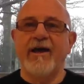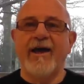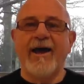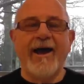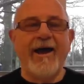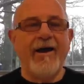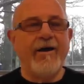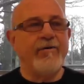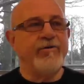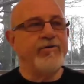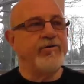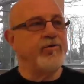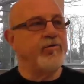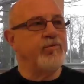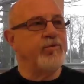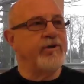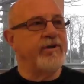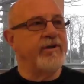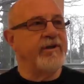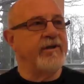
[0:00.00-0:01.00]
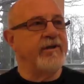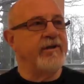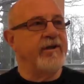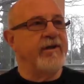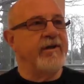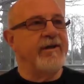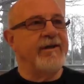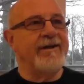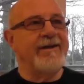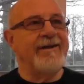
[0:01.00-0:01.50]
How do we
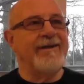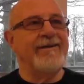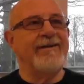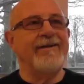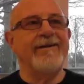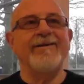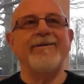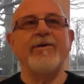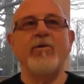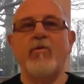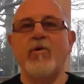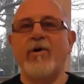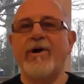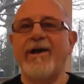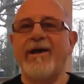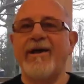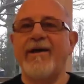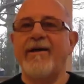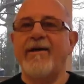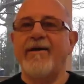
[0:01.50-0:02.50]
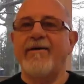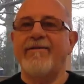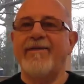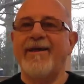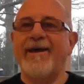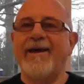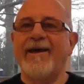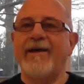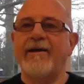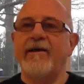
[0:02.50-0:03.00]
eat in a way
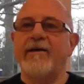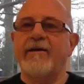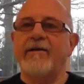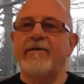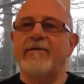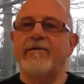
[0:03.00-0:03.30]
that